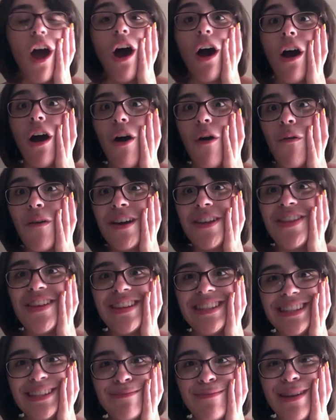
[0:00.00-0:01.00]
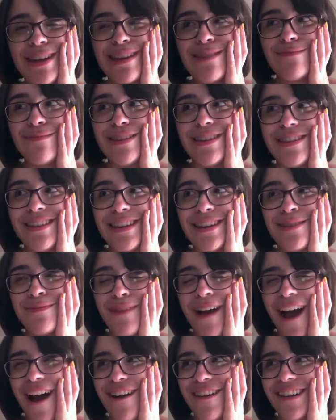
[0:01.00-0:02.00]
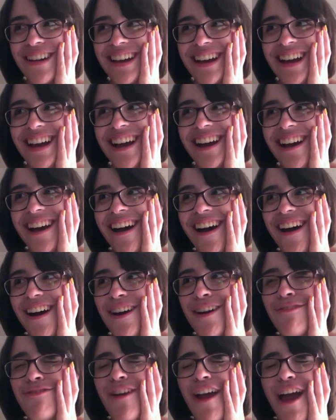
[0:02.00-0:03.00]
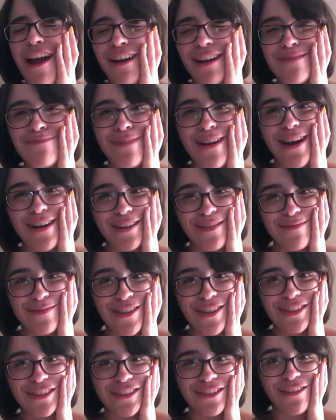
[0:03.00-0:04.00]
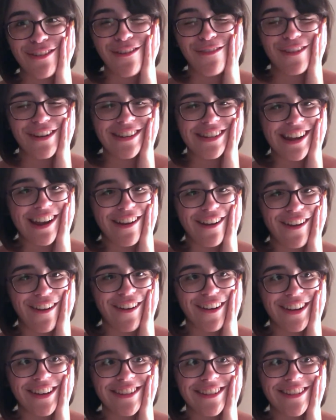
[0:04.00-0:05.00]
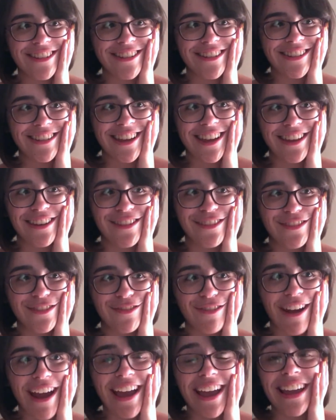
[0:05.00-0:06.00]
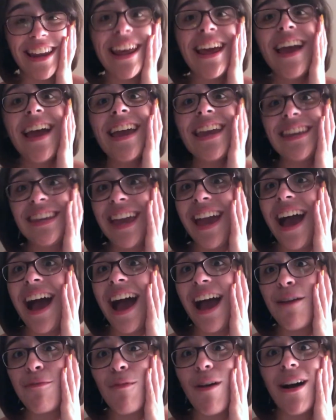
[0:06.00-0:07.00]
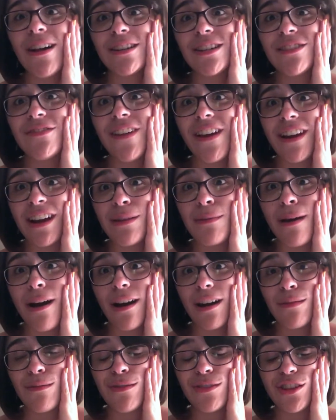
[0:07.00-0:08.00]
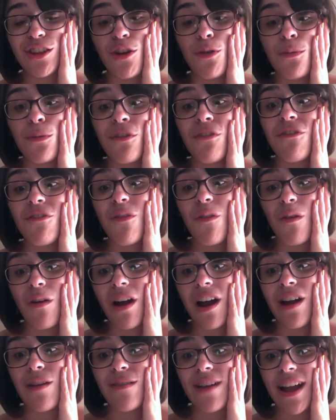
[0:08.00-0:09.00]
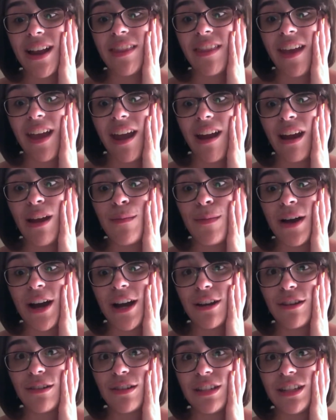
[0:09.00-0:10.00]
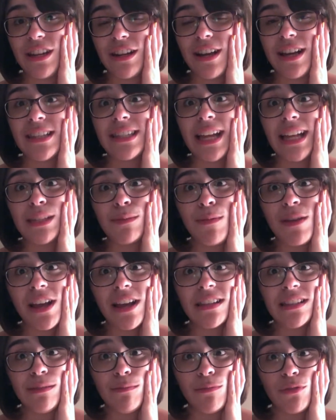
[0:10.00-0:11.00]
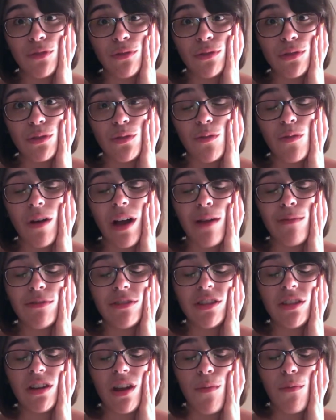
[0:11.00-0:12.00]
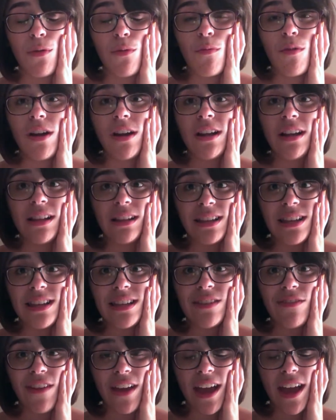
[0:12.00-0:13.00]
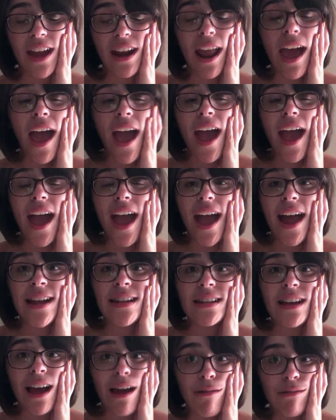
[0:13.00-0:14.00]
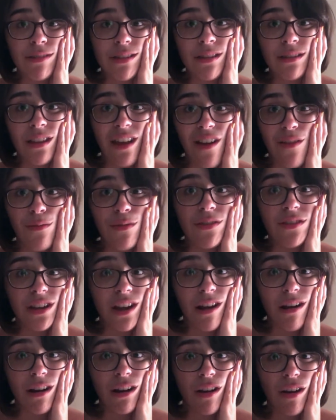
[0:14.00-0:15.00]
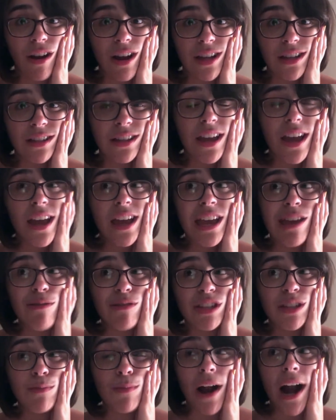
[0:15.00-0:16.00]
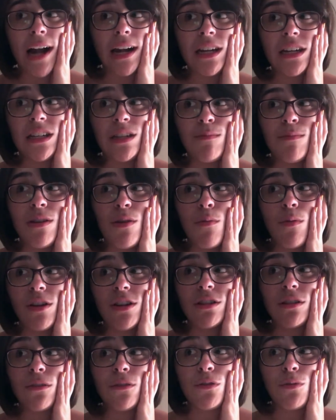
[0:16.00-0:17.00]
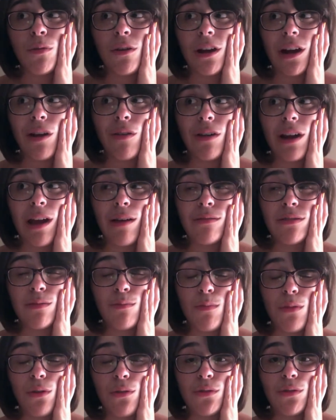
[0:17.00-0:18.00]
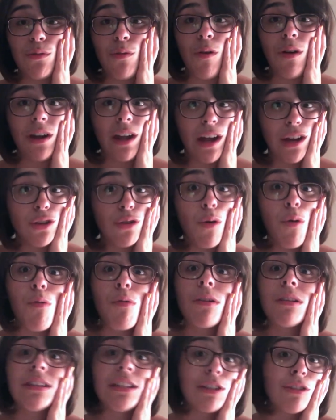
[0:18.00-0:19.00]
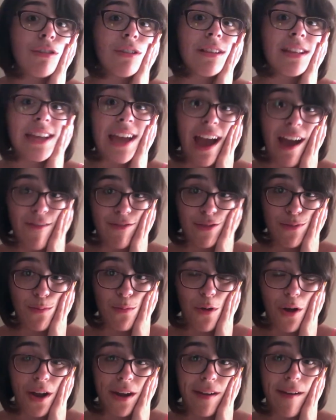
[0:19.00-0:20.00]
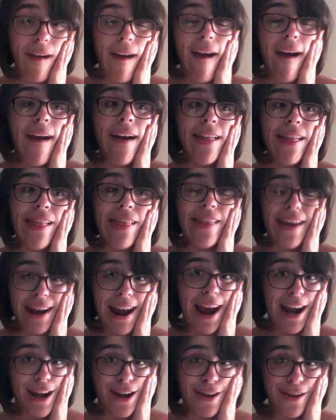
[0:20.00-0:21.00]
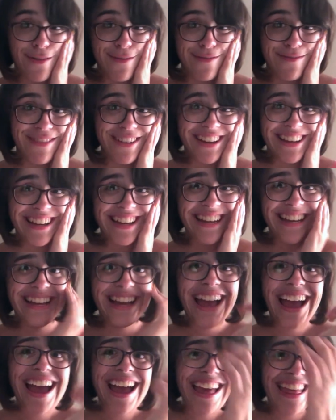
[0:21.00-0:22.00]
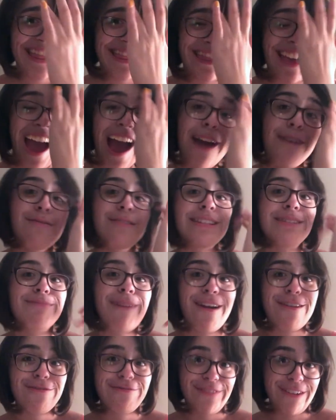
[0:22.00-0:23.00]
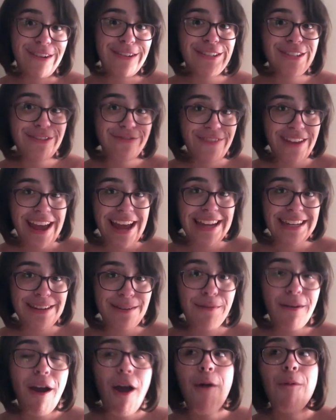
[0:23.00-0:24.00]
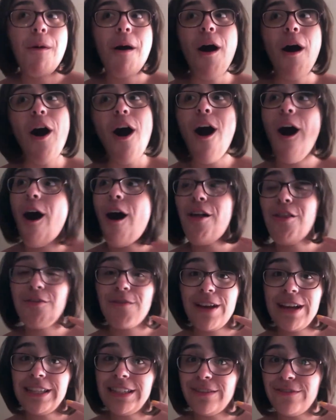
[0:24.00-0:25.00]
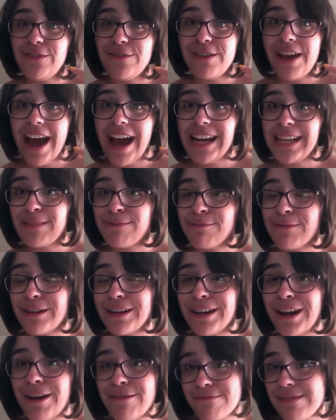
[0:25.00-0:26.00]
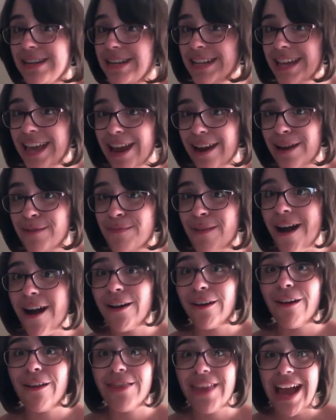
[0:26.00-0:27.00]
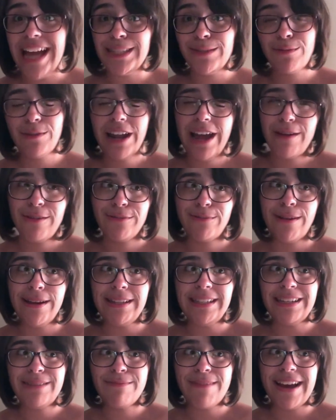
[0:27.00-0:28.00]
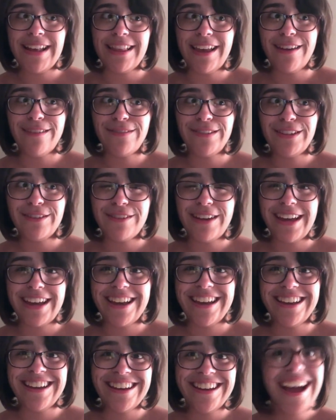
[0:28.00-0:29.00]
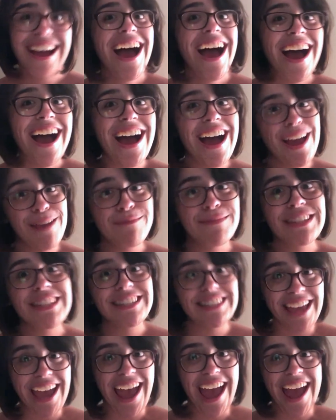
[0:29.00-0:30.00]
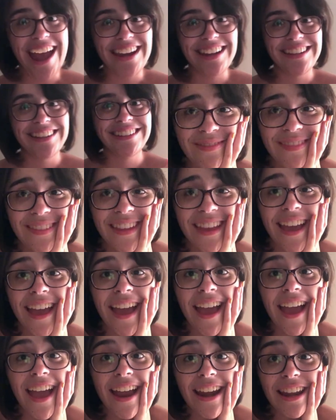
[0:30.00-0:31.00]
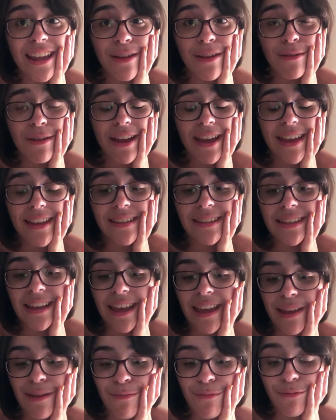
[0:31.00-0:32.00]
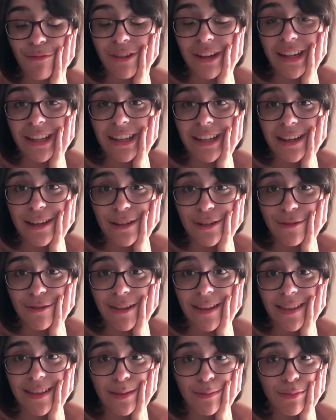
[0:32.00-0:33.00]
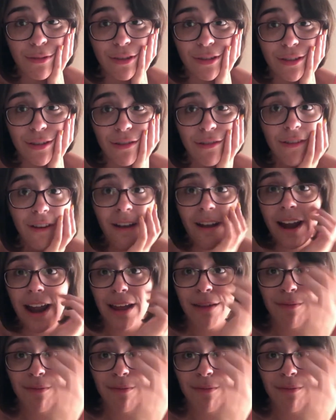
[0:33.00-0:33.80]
Oh, this is making me think about a Harry Potter musical where Darren Criss is singing to the dragon. Yeah, I watched a Harry Potter musical before I read the Harry Potter series. That's because in middle school I was the number one Glee fan and I was in love with Darren Criss. He responded to me once on Twitter when I was in middle school and I told literally everyone that I knew. That was my first fandom. While all the rest of you guys were reading Harry Potter, that's what I was wasting my life doing. I'm sad. Anyways, I am really enjoying this book so far. I